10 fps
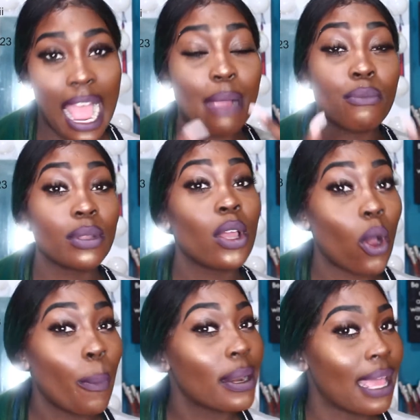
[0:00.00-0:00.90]
I'm really
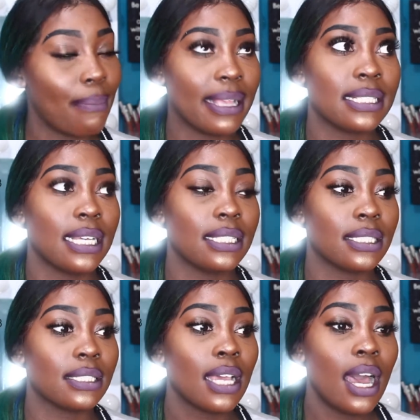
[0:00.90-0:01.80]
hoping that makes
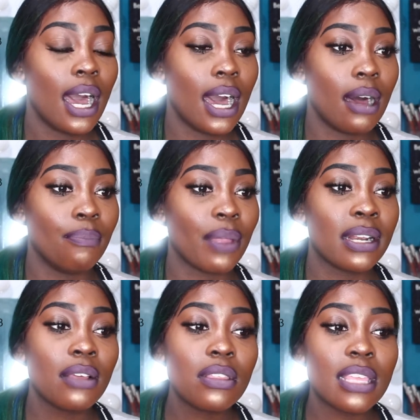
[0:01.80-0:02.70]
sense. Another